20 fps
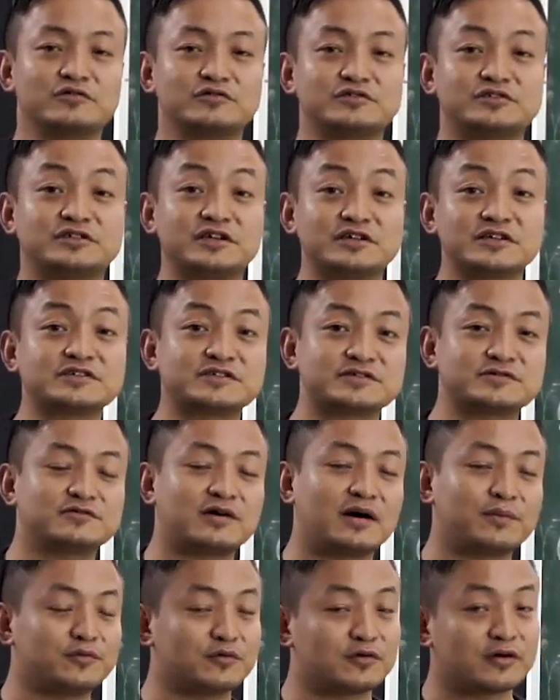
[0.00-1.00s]
you just
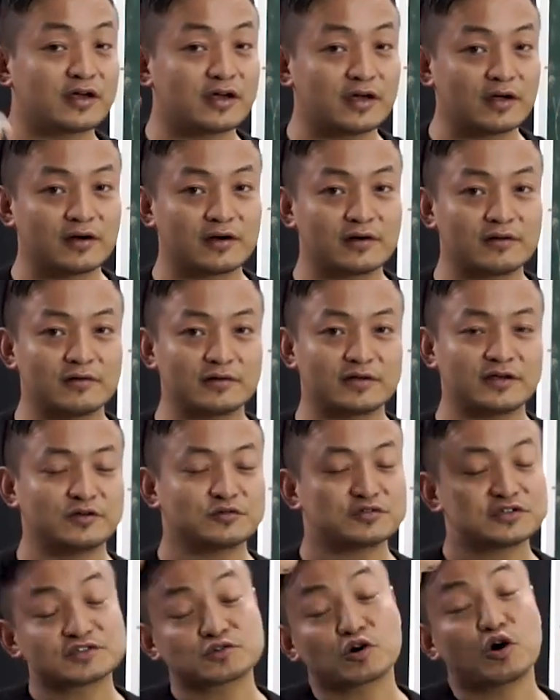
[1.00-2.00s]
rub your hair, okay?
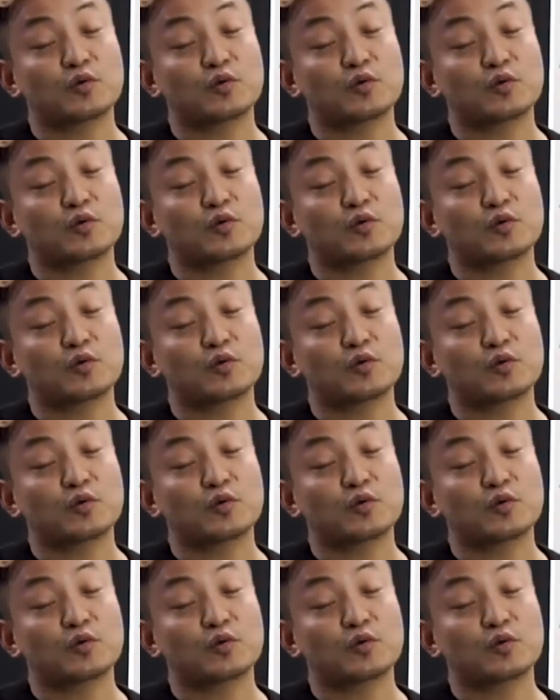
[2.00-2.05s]
You just